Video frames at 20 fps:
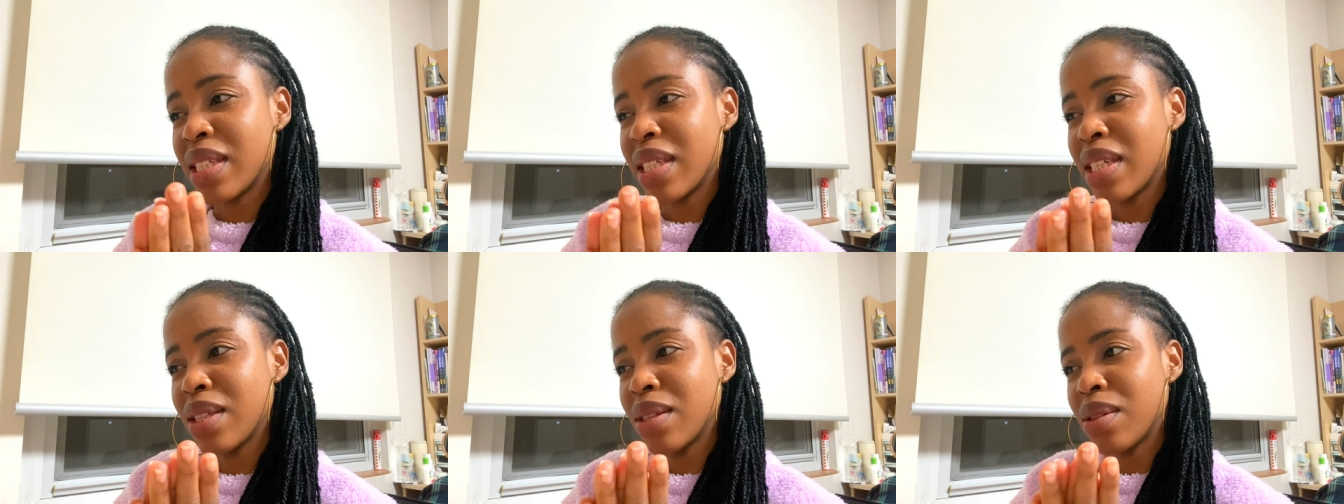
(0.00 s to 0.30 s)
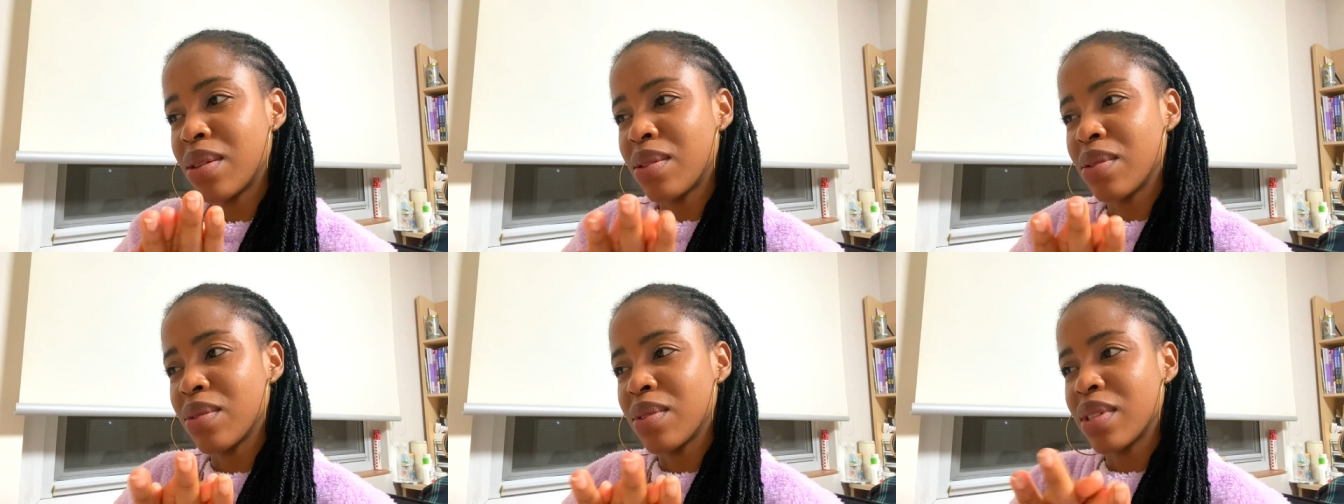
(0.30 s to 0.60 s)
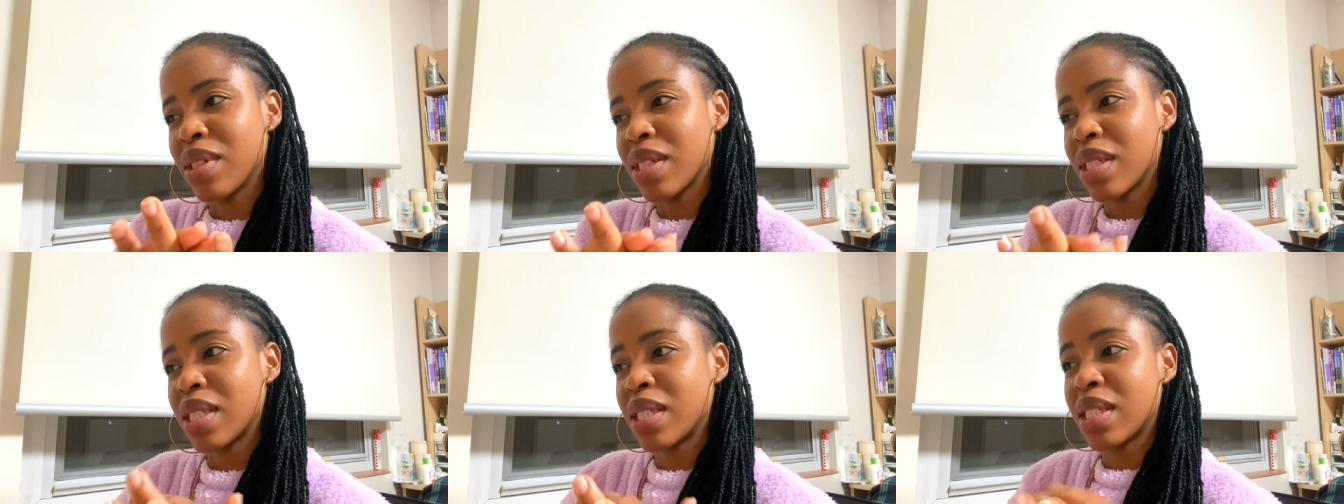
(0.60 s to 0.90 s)
in through
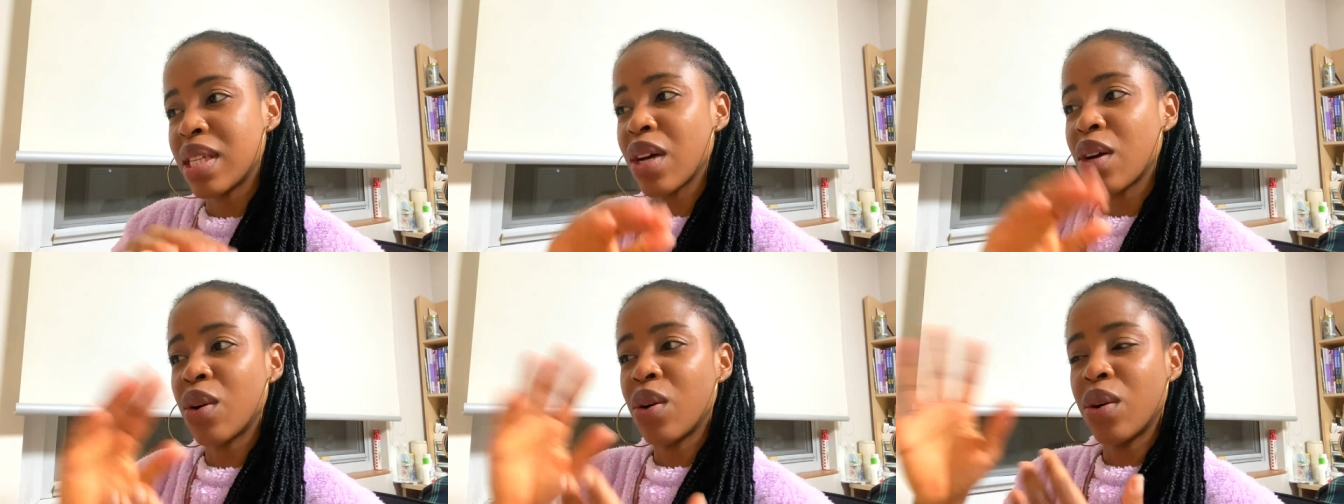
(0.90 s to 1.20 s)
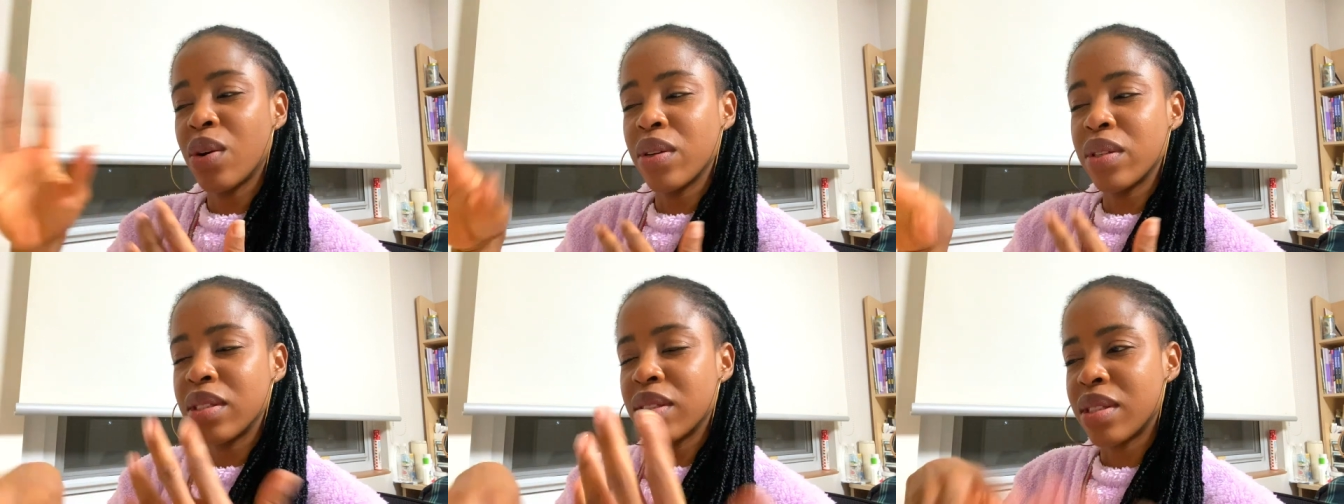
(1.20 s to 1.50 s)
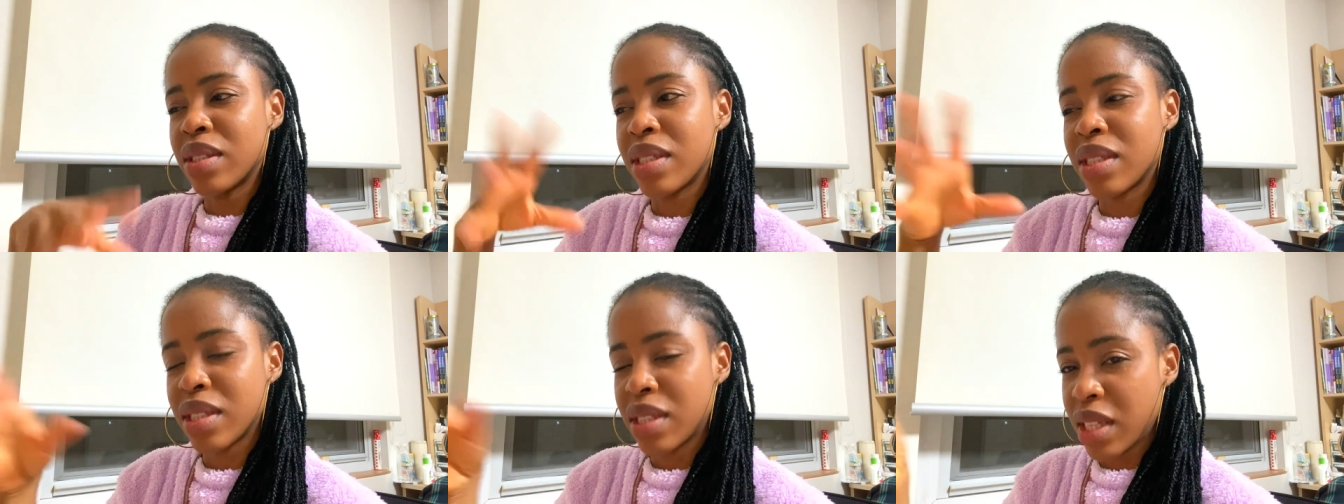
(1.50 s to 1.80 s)
the second
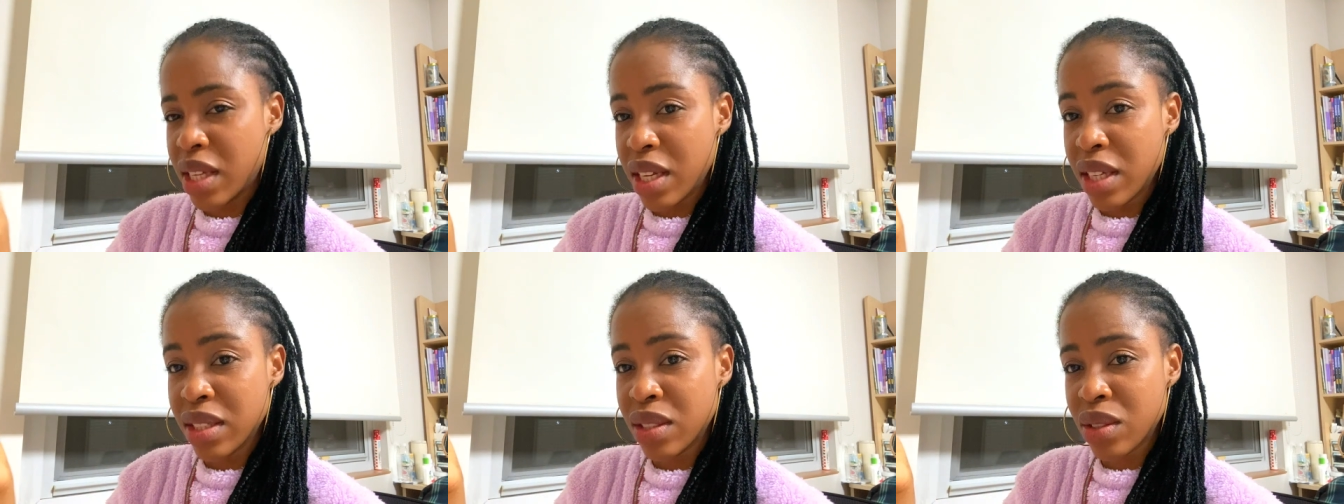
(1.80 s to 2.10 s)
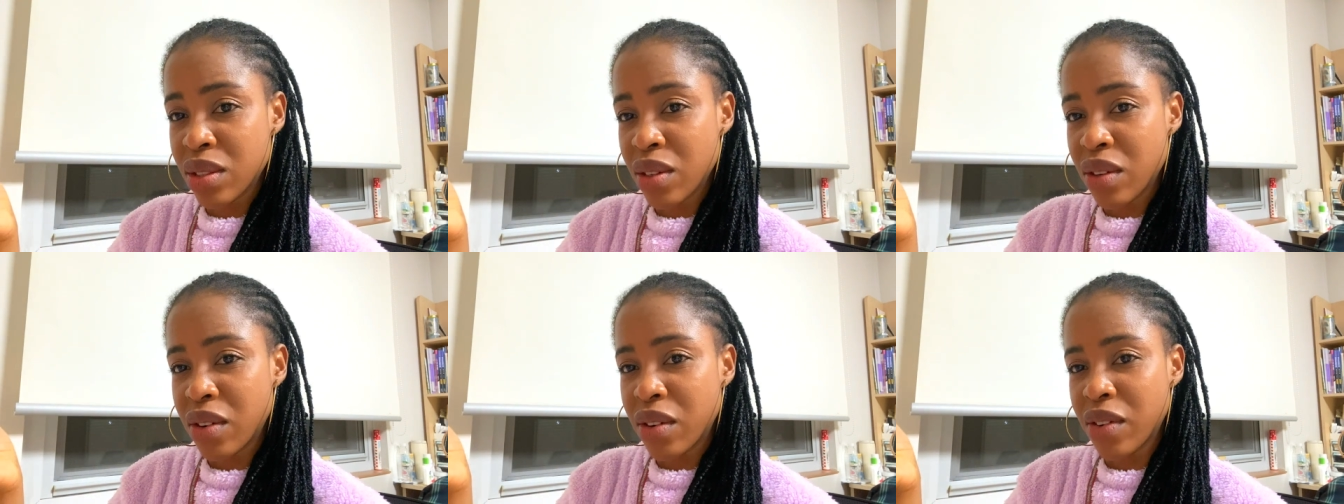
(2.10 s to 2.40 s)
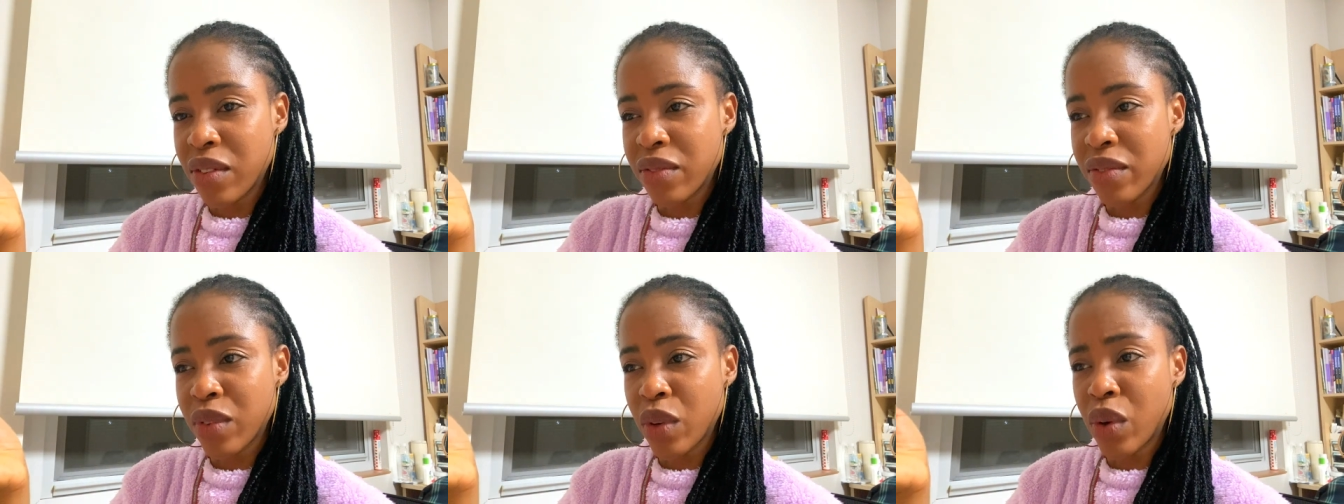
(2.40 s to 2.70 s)
stage or